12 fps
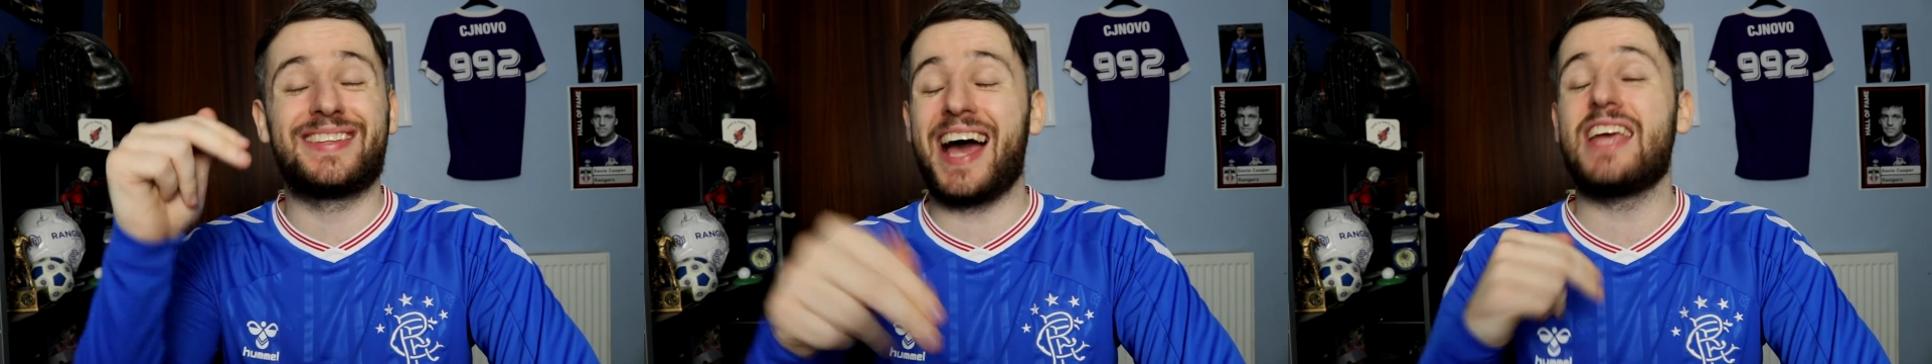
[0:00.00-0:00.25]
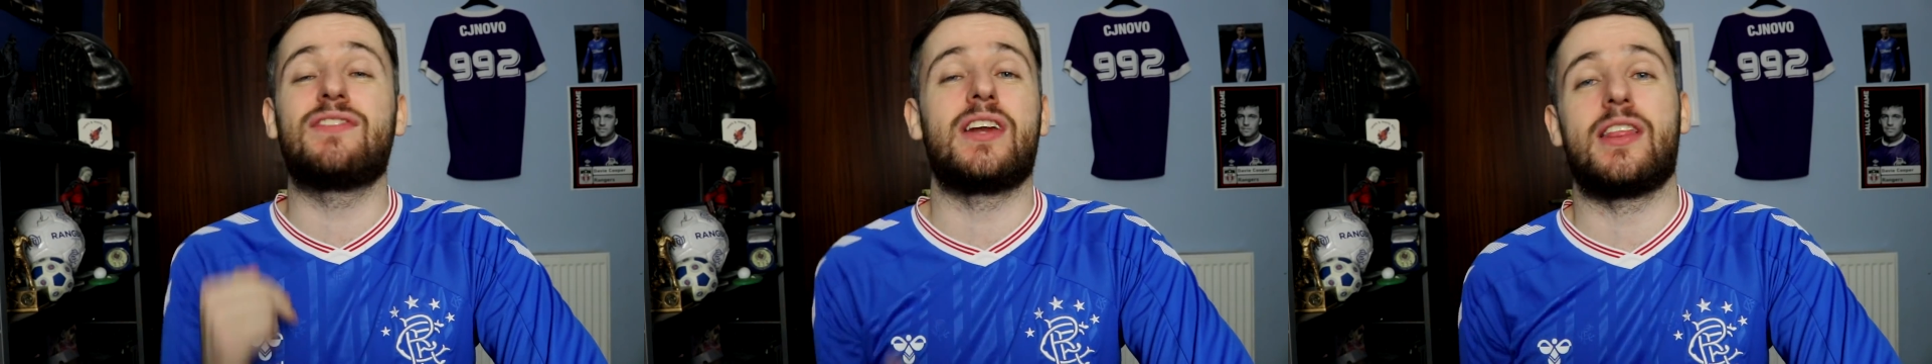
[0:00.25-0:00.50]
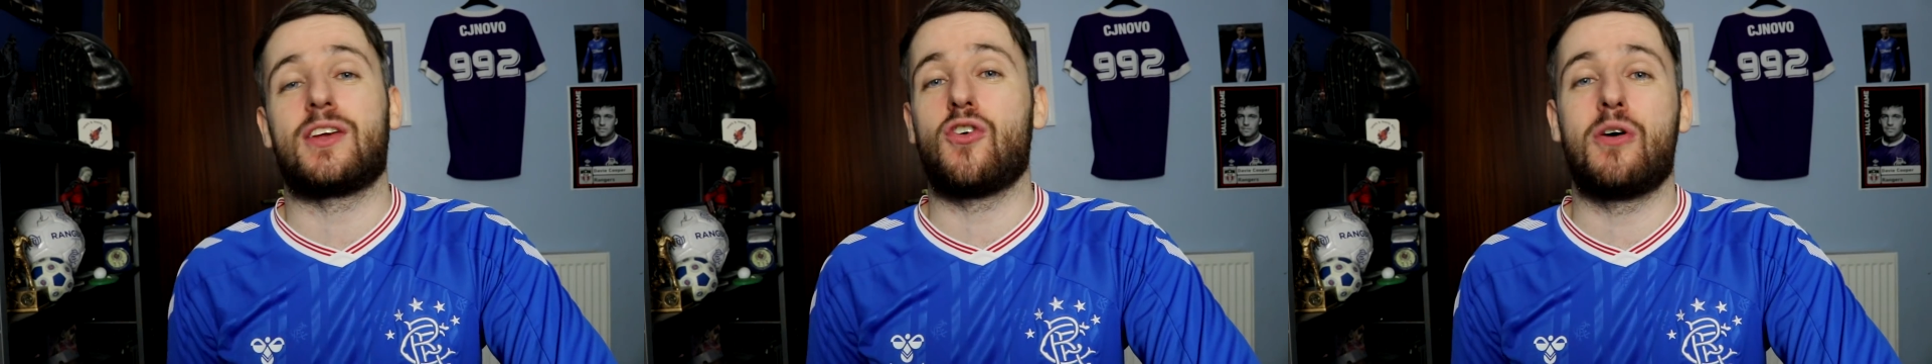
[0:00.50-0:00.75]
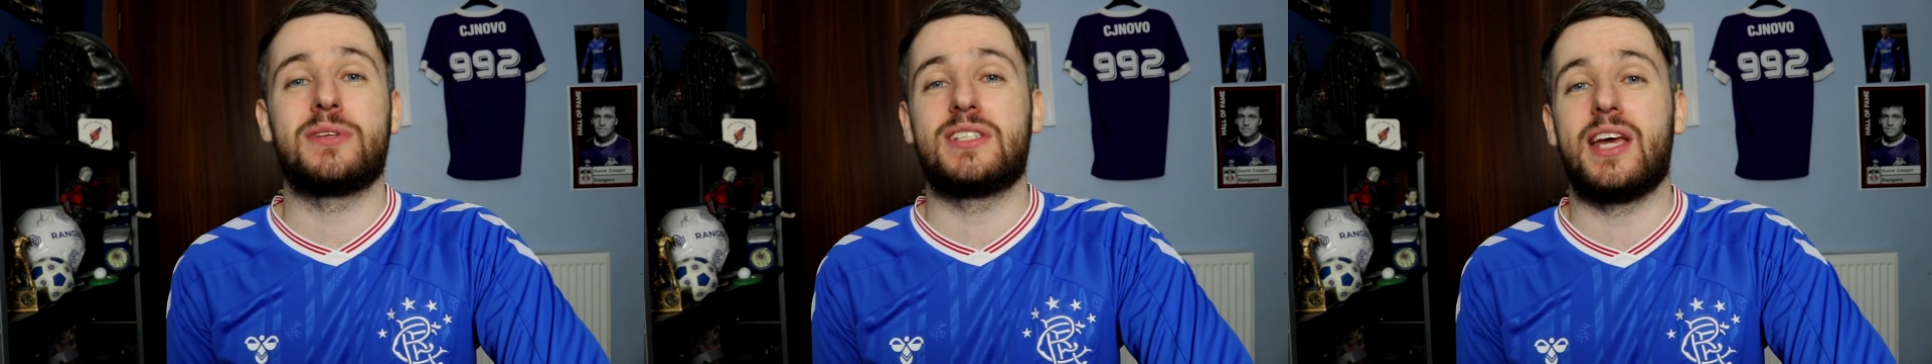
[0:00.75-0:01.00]
dive into the
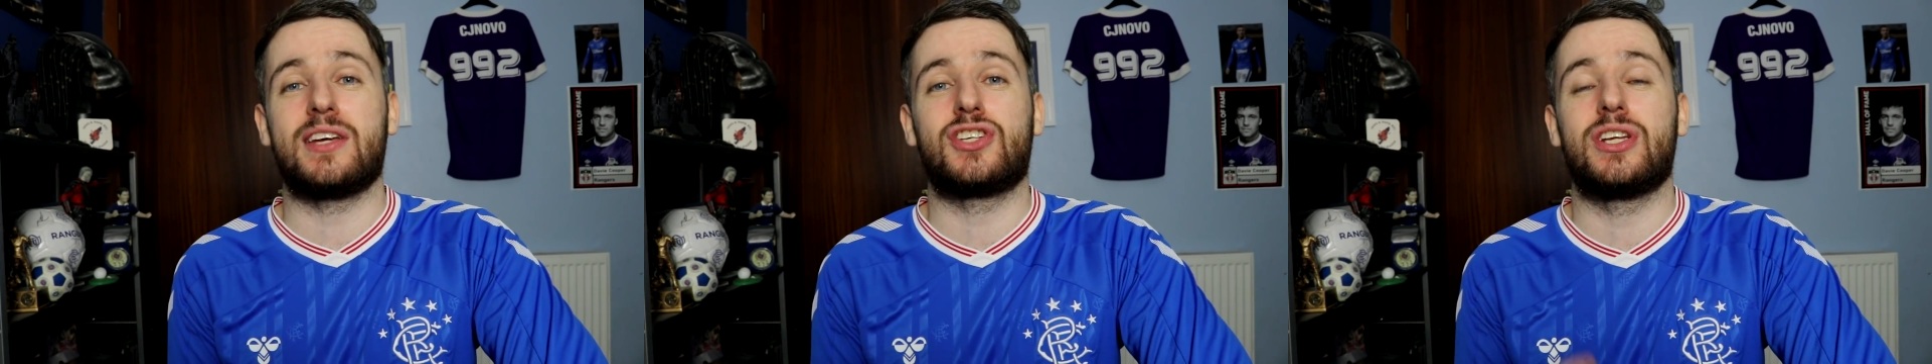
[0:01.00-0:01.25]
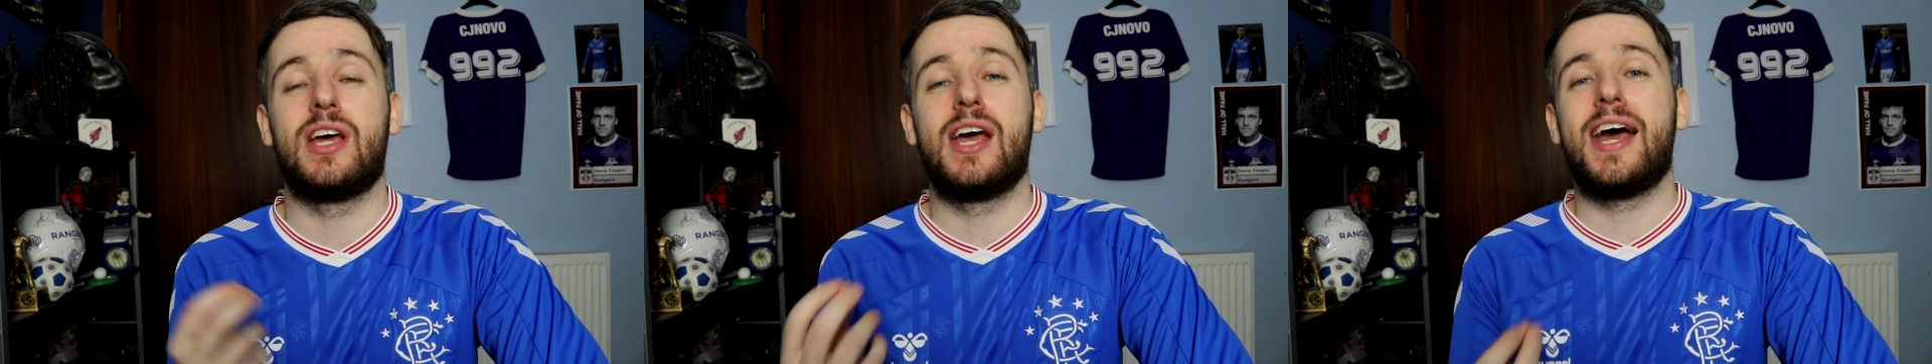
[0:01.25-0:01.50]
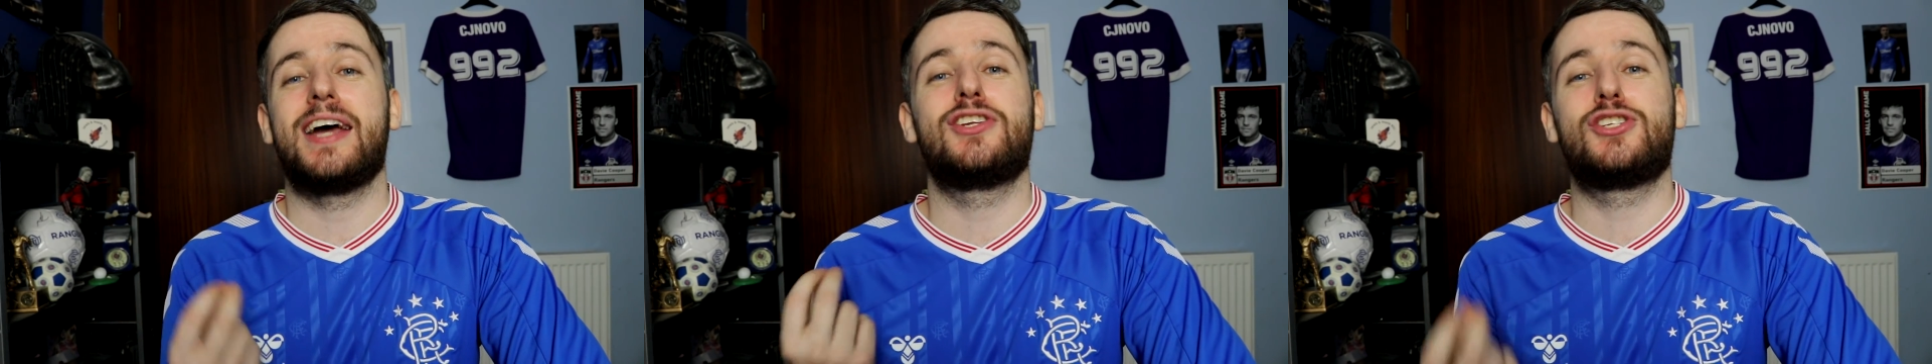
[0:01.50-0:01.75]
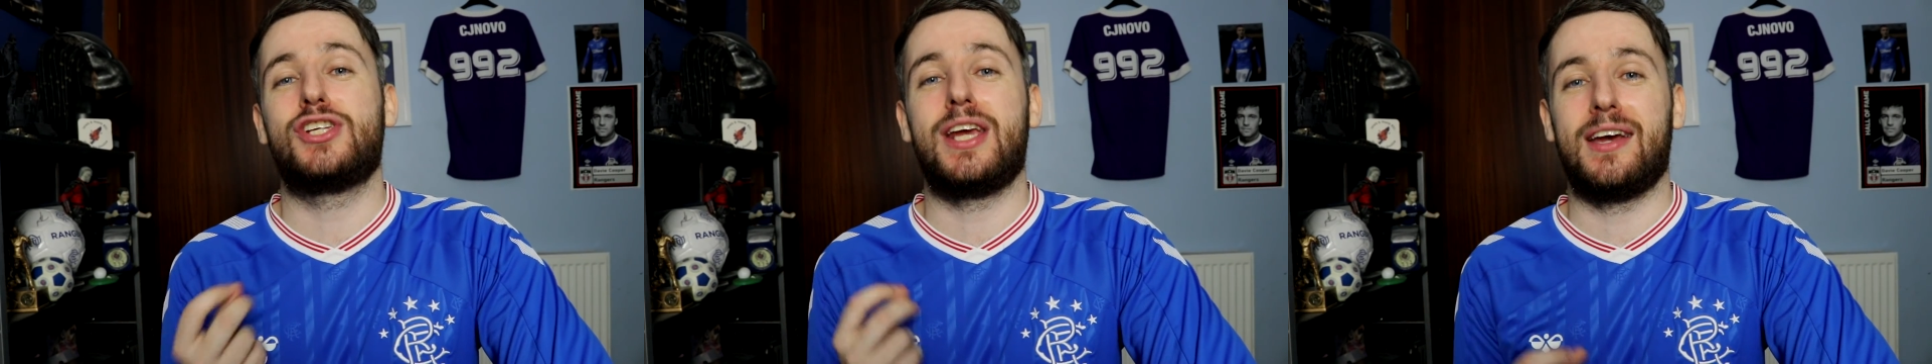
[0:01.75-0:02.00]
comment section and
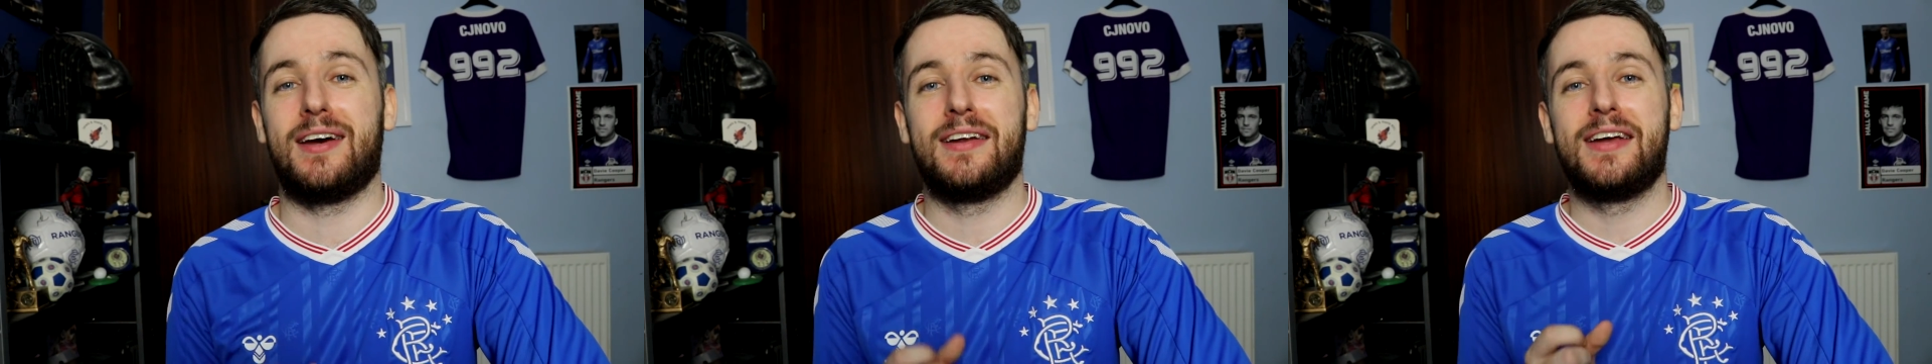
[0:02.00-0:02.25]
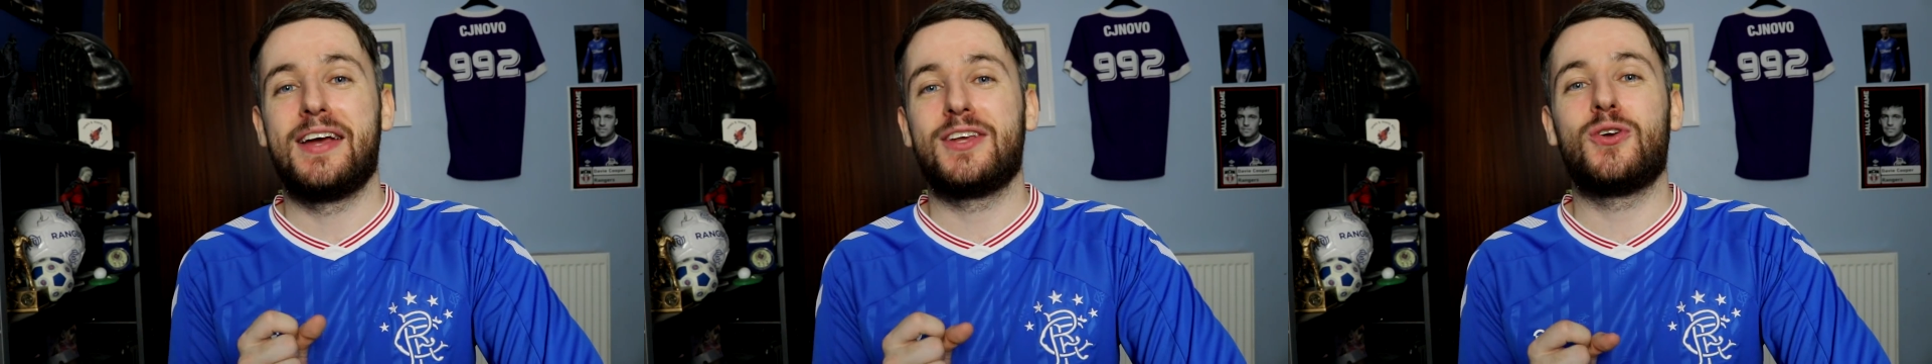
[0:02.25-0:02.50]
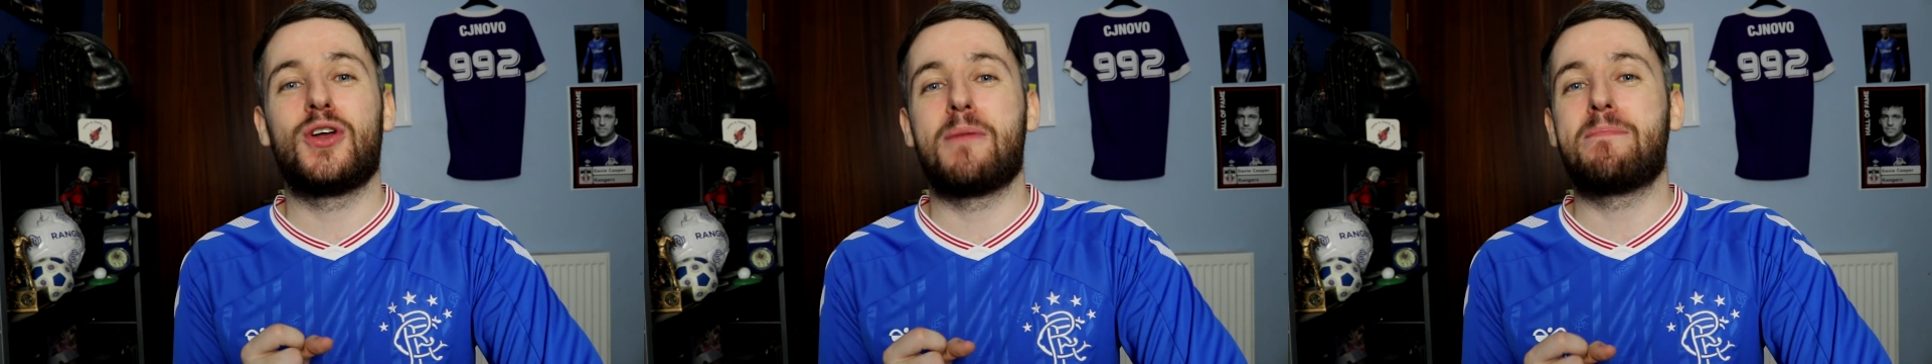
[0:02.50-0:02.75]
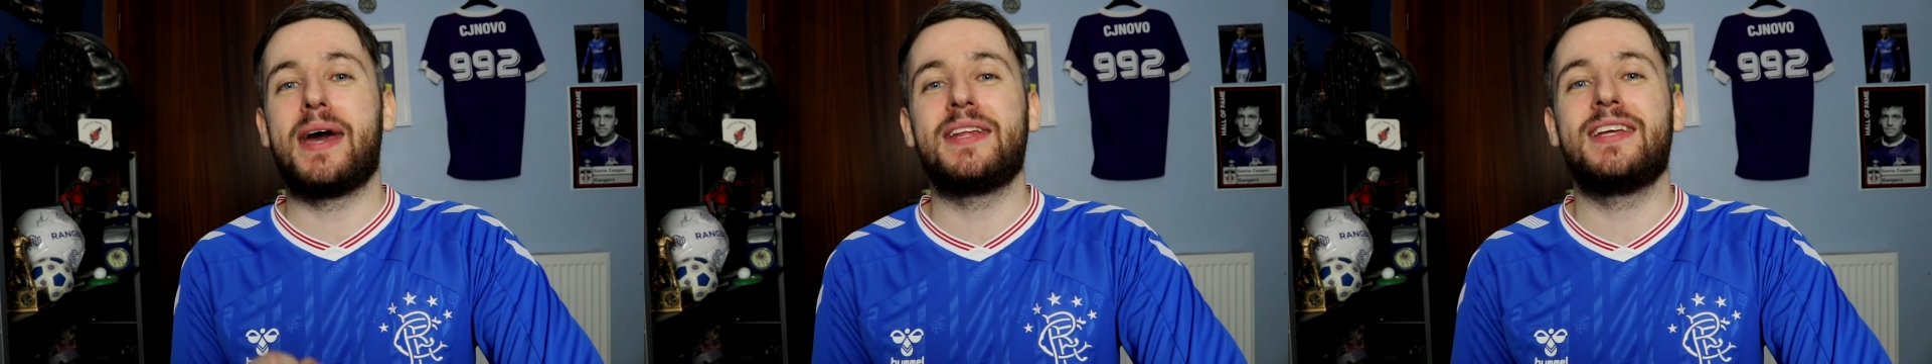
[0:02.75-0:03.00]
share your
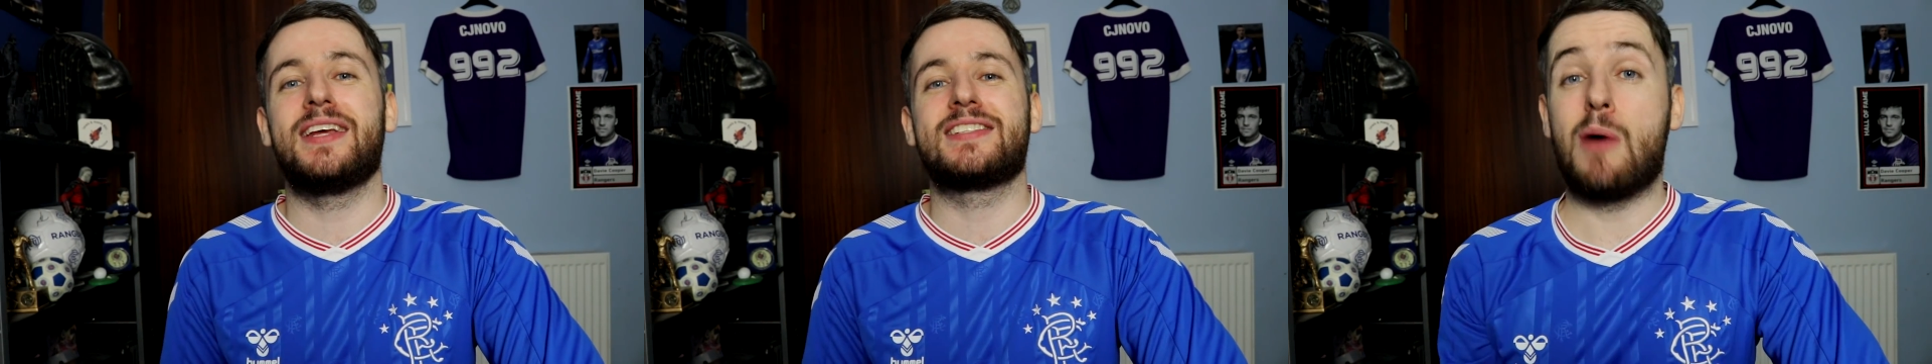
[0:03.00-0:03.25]
opinions.